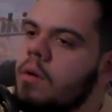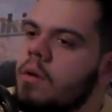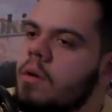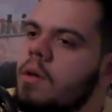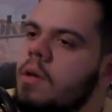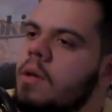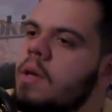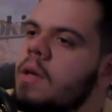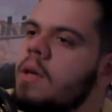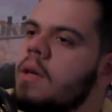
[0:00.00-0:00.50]

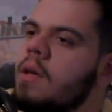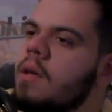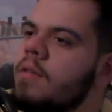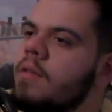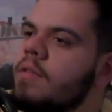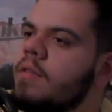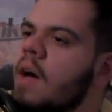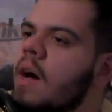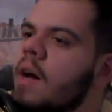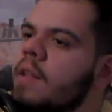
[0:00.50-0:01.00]

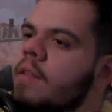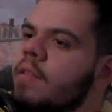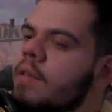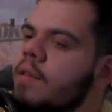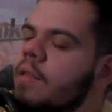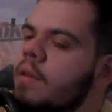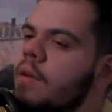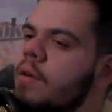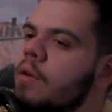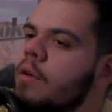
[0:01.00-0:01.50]
He's not
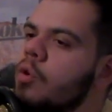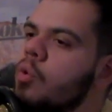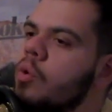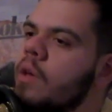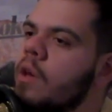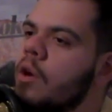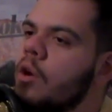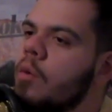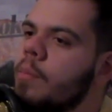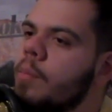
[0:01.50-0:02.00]
into the New
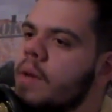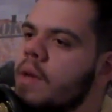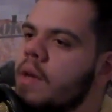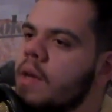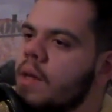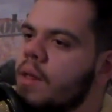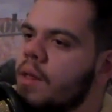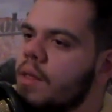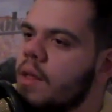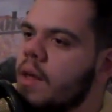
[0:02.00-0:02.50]
Year
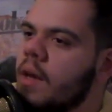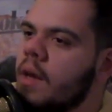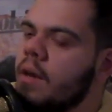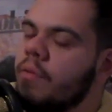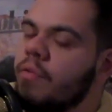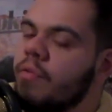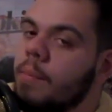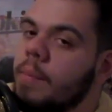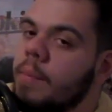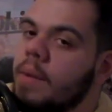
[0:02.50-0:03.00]
being a
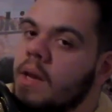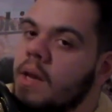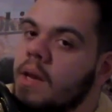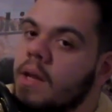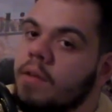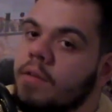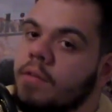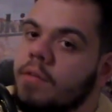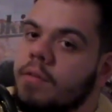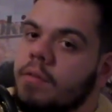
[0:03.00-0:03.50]
thing. For me, it
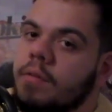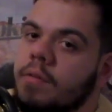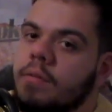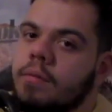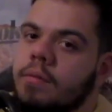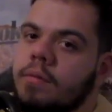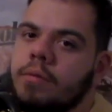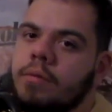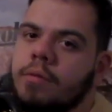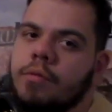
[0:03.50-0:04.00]
is.
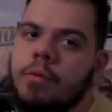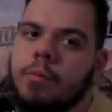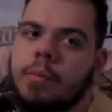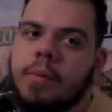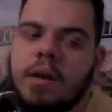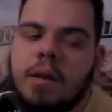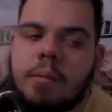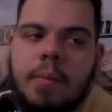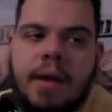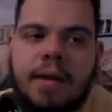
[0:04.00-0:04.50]
For
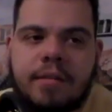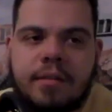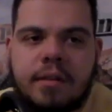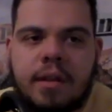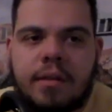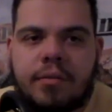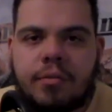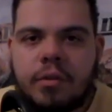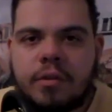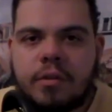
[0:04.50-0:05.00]
me, it makes a
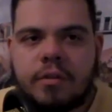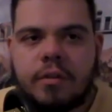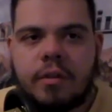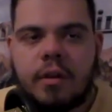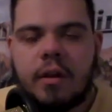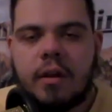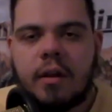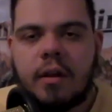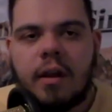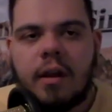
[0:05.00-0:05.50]
difference,
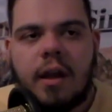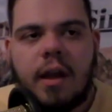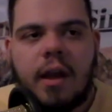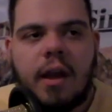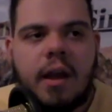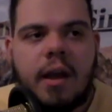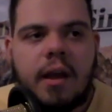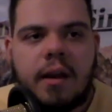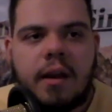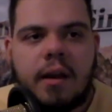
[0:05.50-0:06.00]

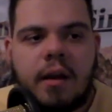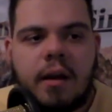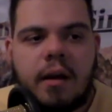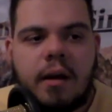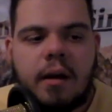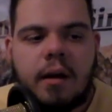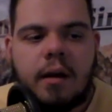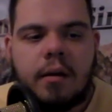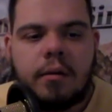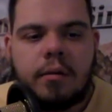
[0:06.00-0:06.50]
and
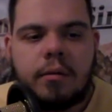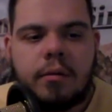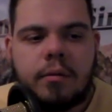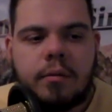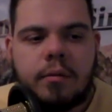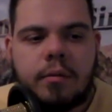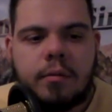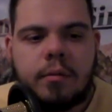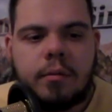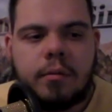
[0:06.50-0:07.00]

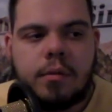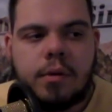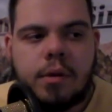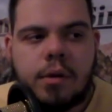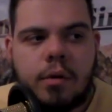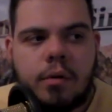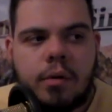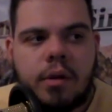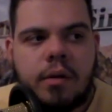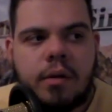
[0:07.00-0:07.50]

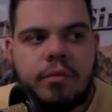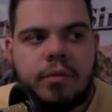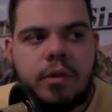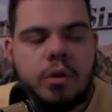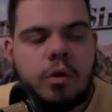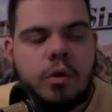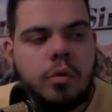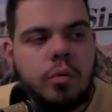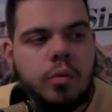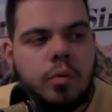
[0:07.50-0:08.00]
if
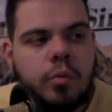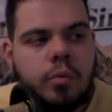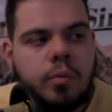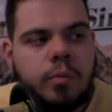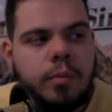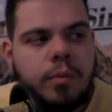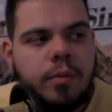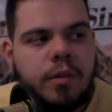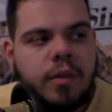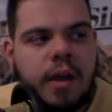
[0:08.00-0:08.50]
you
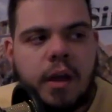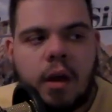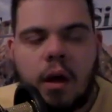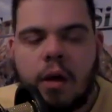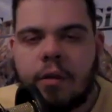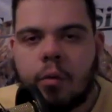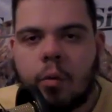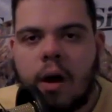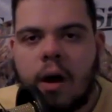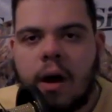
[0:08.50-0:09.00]
think
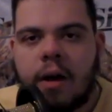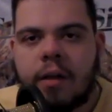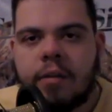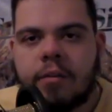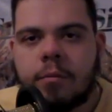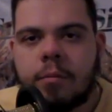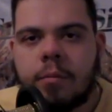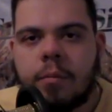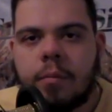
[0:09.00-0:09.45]
otherwise,